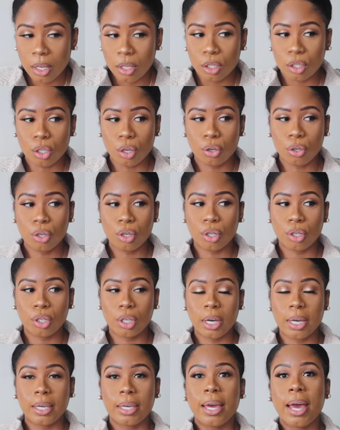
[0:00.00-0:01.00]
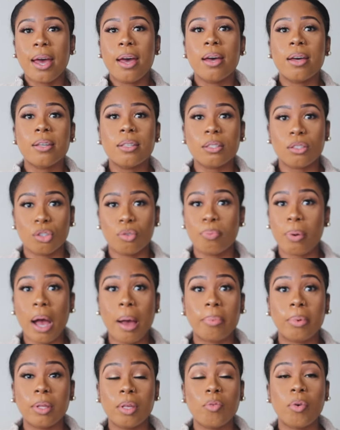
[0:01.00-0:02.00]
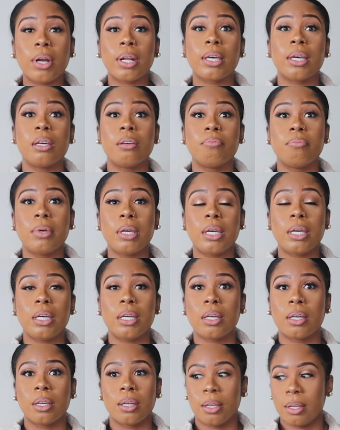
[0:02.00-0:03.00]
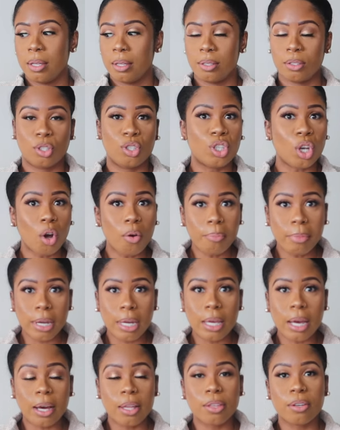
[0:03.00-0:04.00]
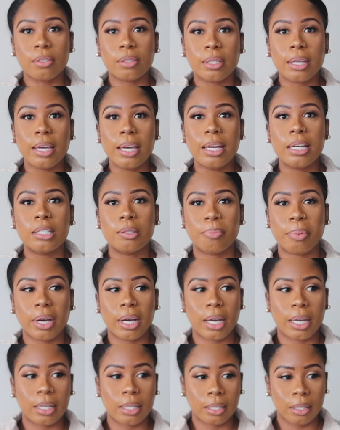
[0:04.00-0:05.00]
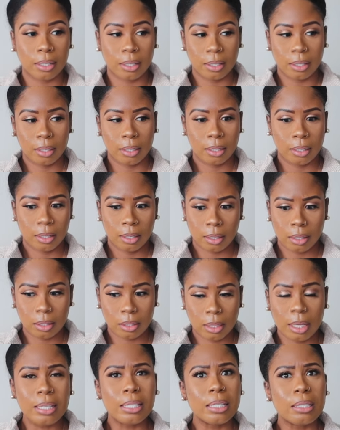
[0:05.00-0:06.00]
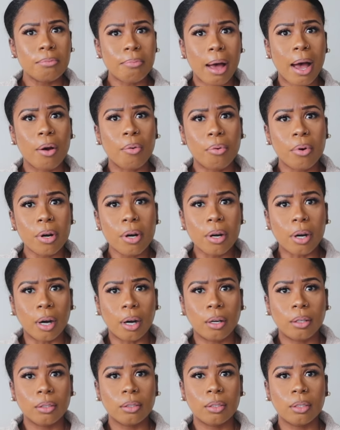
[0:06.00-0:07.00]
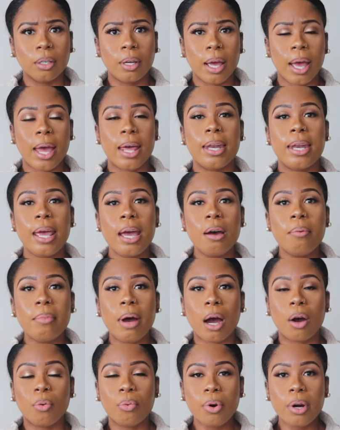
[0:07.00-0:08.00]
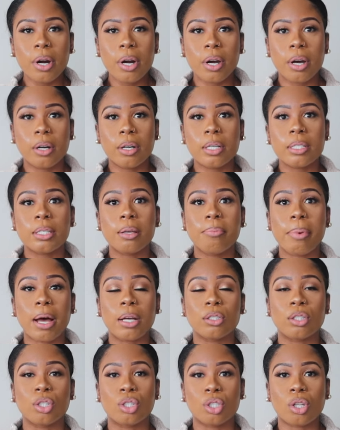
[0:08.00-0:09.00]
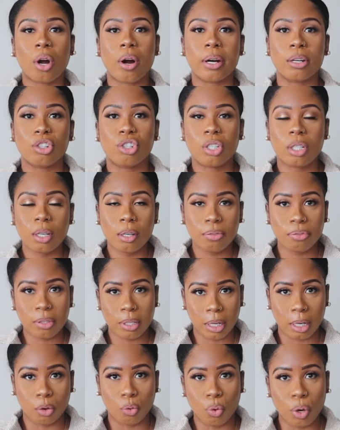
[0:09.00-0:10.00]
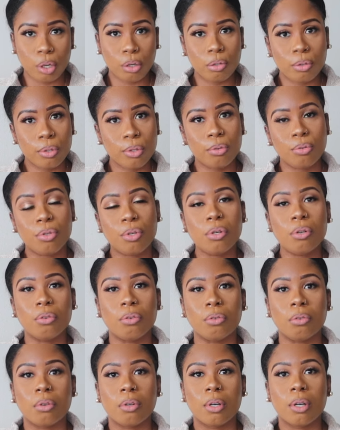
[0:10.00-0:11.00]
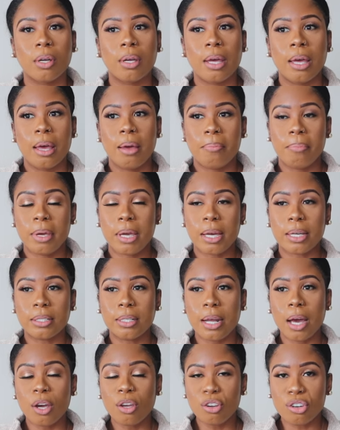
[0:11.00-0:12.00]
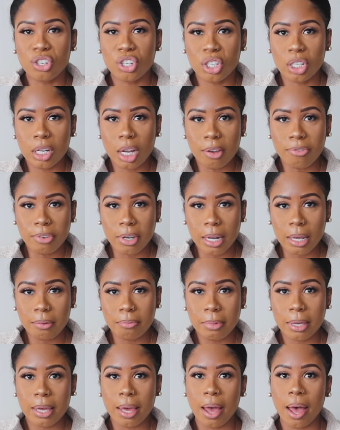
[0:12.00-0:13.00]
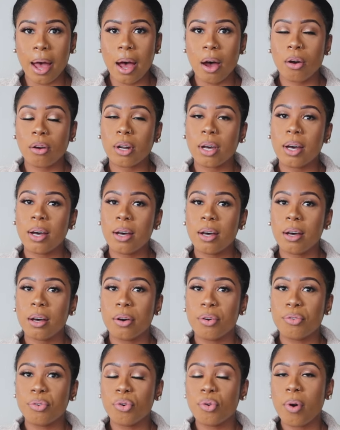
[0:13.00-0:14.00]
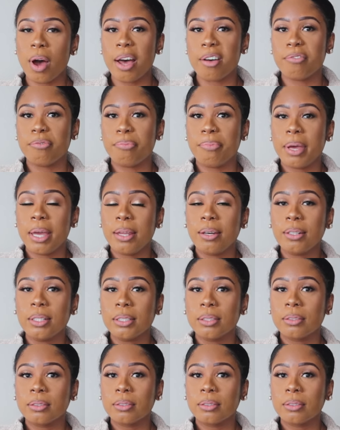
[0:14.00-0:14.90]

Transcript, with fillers: So you're, you're yes, you probably want to give me so many other things, but this is my world. And now my world is about to start shifting. What do you do? Because now you're shifting me out of who I've been.